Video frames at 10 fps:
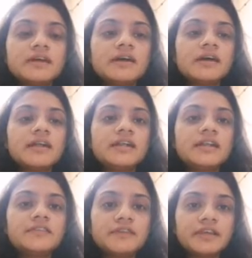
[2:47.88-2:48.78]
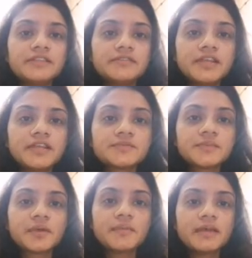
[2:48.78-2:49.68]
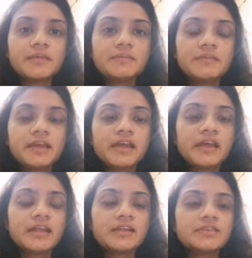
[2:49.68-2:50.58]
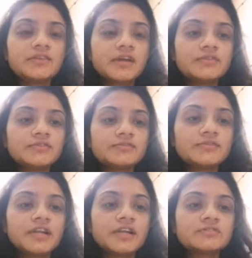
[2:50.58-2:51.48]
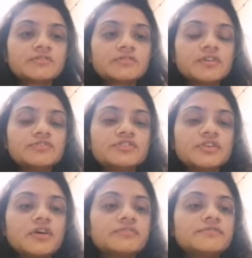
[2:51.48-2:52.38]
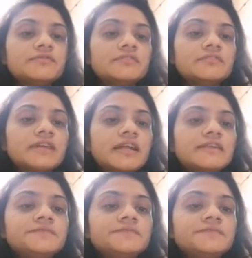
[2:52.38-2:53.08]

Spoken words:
identify the various problem, and you have to find out the solution of that.